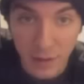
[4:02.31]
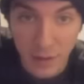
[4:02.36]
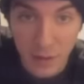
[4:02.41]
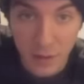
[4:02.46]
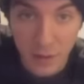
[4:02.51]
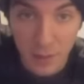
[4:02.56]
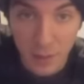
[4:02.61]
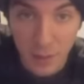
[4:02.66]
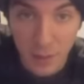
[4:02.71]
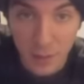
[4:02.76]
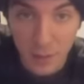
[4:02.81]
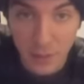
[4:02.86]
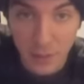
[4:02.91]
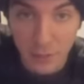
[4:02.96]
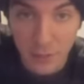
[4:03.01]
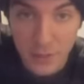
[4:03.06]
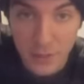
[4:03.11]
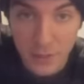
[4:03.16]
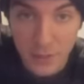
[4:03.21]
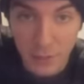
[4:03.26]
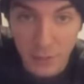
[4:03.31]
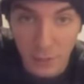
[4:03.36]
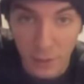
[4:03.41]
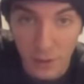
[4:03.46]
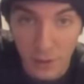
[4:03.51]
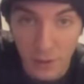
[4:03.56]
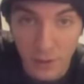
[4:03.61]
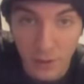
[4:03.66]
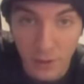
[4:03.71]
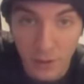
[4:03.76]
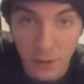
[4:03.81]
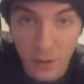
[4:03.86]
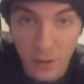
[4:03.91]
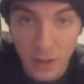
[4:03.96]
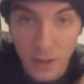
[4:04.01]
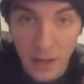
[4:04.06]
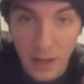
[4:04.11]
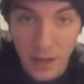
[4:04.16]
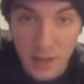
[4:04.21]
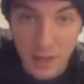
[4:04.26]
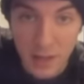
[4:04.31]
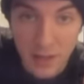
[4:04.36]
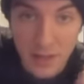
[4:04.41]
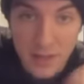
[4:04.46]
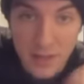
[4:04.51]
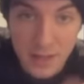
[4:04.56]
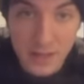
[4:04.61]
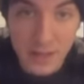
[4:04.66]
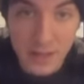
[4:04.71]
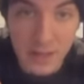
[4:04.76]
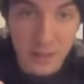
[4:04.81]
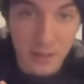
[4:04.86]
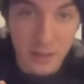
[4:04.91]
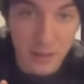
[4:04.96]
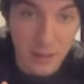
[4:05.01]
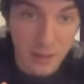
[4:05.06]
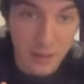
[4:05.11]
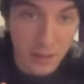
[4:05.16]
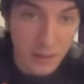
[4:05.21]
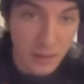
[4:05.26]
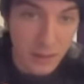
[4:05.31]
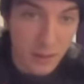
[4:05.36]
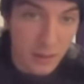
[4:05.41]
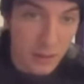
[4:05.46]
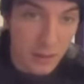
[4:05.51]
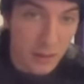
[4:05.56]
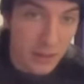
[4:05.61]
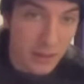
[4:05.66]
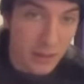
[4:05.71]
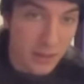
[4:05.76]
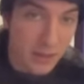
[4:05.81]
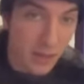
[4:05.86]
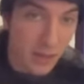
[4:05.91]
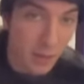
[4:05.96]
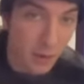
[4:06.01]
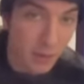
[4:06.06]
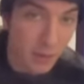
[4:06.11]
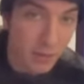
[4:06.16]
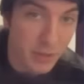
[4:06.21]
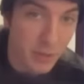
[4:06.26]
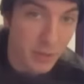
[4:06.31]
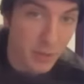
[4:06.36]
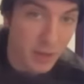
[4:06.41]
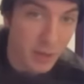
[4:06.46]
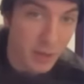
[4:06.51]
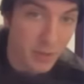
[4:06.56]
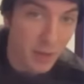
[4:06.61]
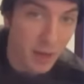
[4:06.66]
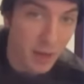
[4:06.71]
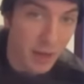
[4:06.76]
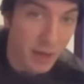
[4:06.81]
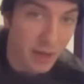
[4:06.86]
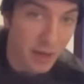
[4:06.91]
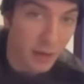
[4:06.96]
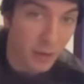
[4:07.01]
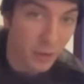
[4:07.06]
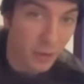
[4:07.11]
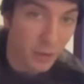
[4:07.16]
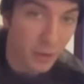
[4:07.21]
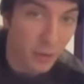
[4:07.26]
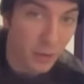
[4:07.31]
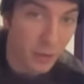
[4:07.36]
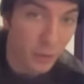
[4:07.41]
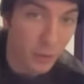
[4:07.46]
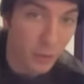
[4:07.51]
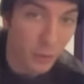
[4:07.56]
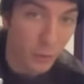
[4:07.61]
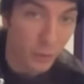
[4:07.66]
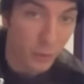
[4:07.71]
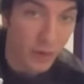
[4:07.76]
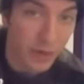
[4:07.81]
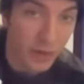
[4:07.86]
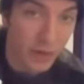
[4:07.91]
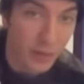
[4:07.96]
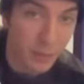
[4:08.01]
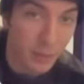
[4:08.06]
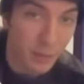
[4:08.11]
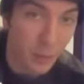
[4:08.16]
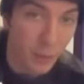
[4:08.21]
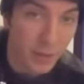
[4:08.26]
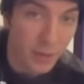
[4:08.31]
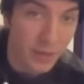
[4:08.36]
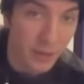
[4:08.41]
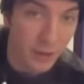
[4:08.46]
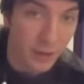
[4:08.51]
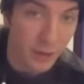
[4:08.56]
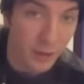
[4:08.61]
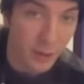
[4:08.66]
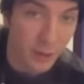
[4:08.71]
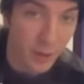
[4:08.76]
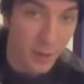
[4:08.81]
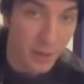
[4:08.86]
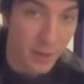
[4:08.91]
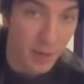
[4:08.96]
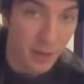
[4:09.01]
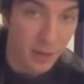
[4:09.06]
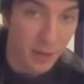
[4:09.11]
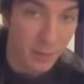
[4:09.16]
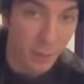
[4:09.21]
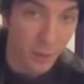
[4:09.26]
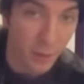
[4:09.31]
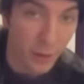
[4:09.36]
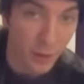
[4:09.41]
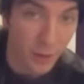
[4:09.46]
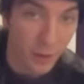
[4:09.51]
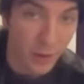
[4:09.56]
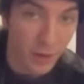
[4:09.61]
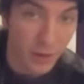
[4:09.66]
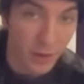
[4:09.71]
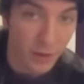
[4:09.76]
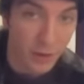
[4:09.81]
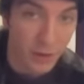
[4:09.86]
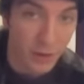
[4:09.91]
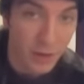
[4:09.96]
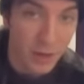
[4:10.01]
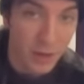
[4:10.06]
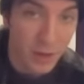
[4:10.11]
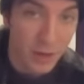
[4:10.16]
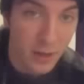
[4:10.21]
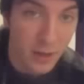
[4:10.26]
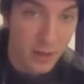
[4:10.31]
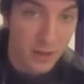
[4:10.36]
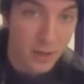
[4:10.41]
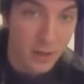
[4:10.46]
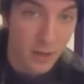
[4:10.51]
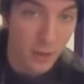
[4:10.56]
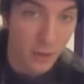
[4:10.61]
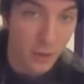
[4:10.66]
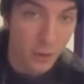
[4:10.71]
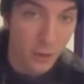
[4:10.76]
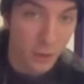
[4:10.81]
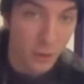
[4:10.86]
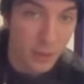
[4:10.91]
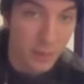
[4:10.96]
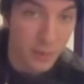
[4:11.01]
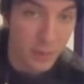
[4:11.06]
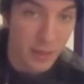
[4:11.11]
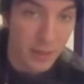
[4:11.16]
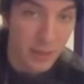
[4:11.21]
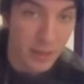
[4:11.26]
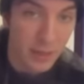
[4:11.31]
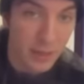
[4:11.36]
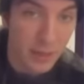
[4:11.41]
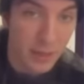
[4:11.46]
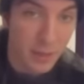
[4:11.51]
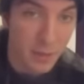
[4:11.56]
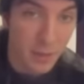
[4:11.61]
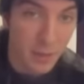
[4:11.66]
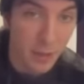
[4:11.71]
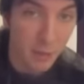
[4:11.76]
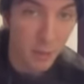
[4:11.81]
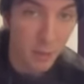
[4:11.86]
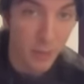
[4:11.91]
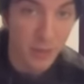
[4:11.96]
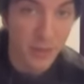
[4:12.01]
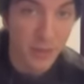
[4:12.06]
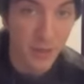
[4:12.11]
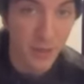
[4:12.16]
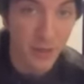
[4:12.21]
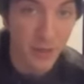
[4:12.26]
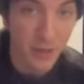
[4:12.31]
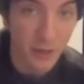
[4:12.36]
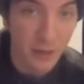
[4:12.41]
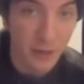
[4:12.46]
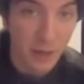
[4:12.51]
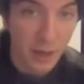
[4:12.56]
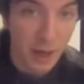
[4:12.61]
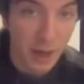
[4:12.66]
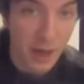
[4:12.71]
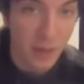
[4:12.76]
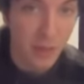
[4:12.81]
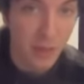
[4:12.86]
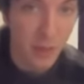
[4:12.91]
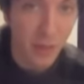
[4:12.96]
the thumb coming up for support, and this is going between my ring and pointer, or my middle and pointer rather. So ring, pinky, middle, pointer, and the